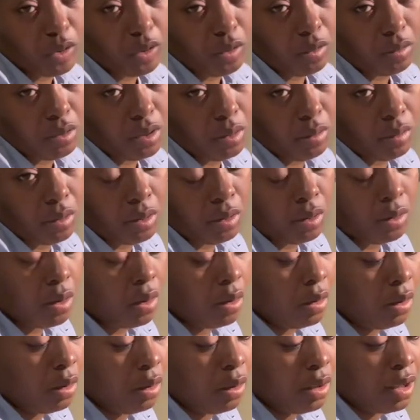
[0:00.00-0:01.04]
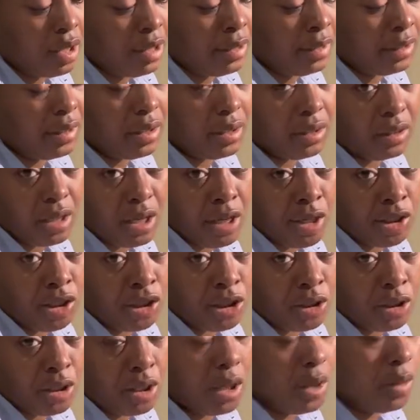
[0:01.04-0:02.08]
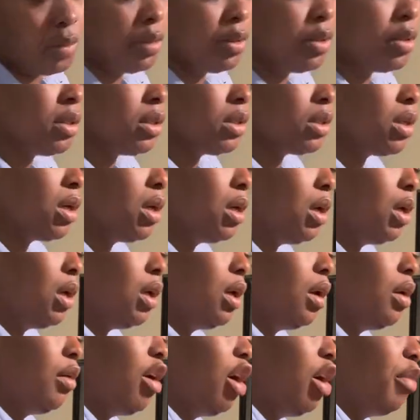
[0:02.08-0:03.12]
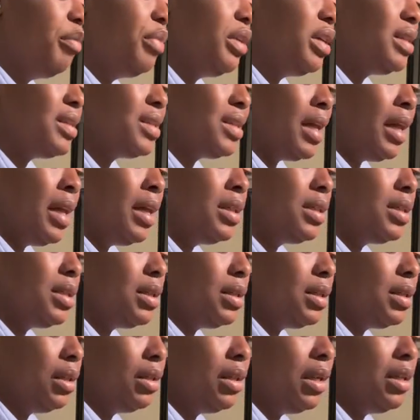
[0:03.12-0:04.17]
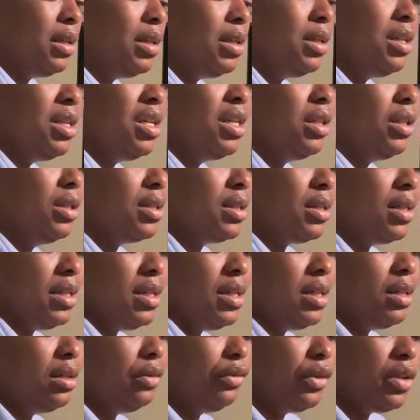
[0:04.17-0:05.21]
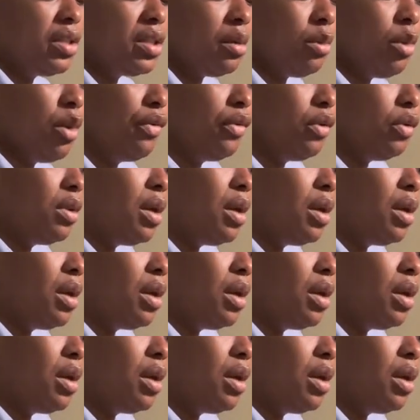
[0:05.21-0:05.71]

they were uh, in a connection that was a bit tainted that they needed to end for some of you.